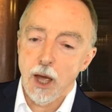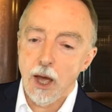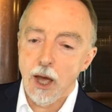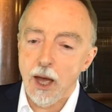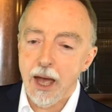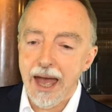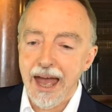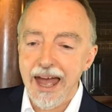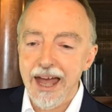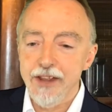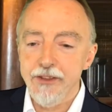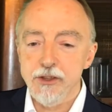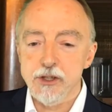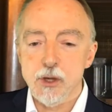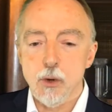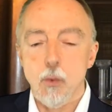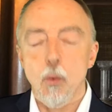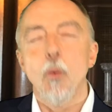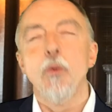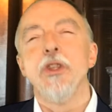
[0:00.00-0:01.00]
and
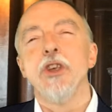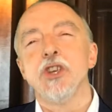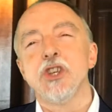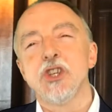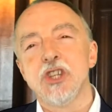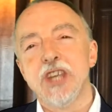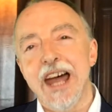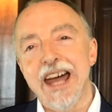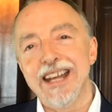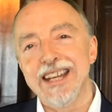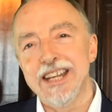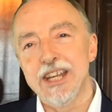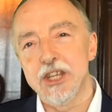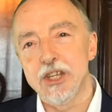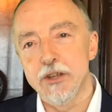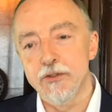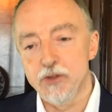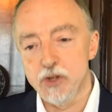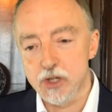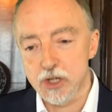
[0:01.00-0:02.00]
the sadness
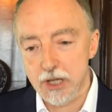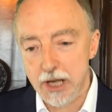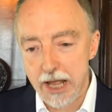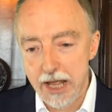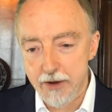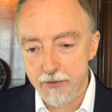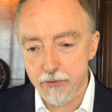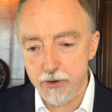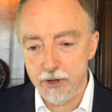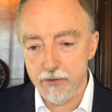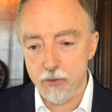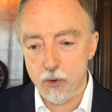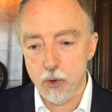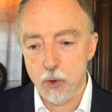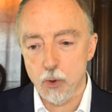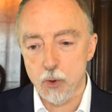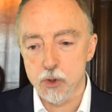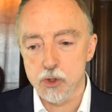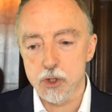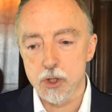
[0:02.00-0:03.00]
of slavery, of
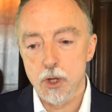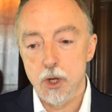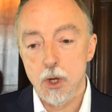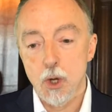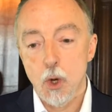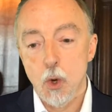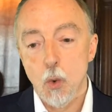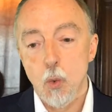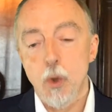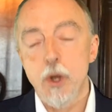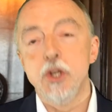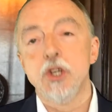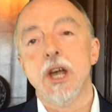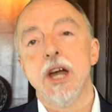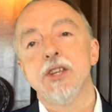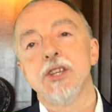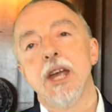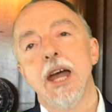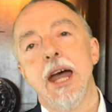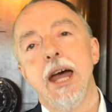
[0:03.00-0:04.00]
course, which has
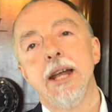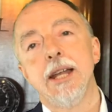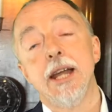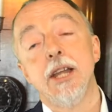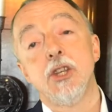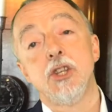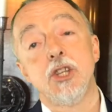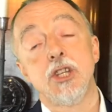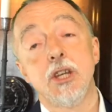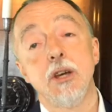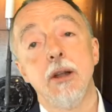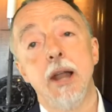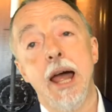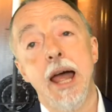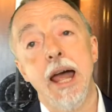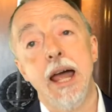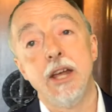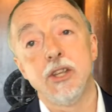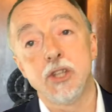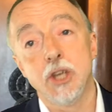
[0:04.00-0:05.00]
had and still
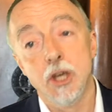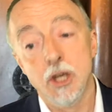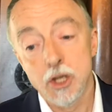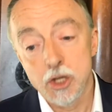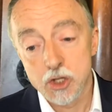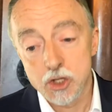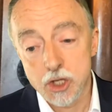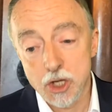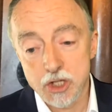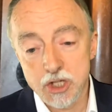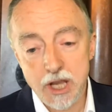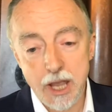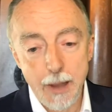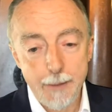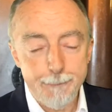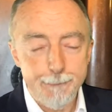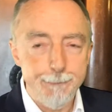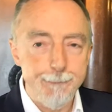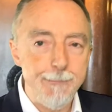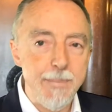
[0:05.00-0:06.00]
has such a
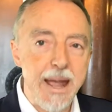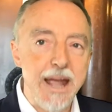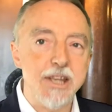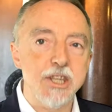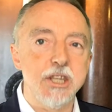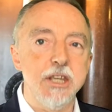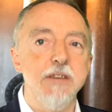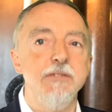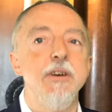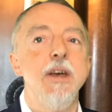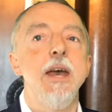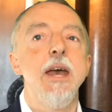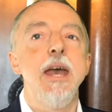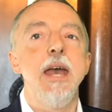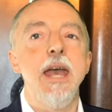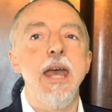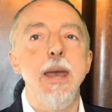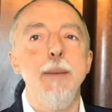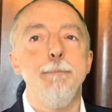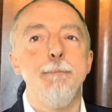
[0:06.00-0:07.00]
massive
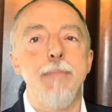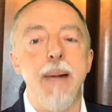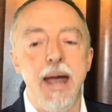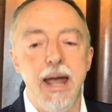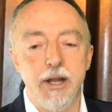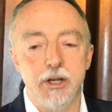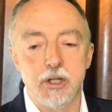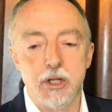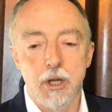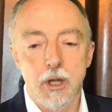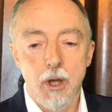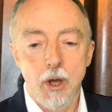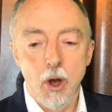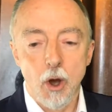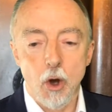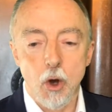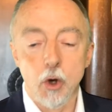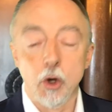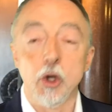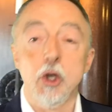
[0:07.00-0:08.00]
impact
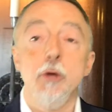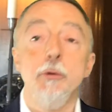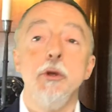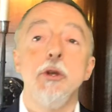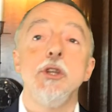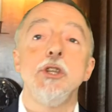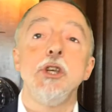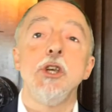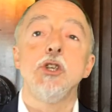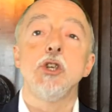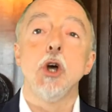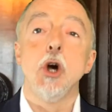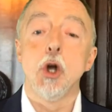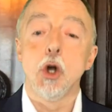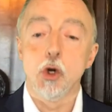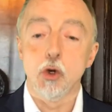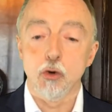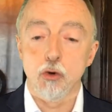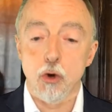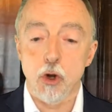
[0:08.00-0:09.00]
on communities
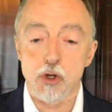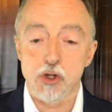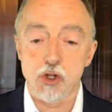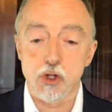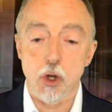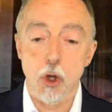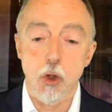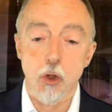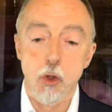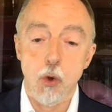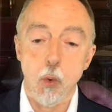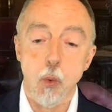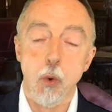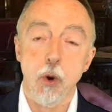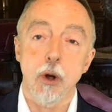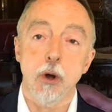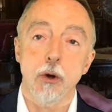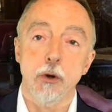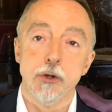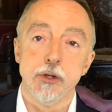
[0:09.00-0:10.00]
across the
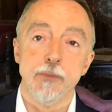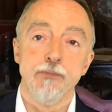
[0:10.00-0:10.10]
world.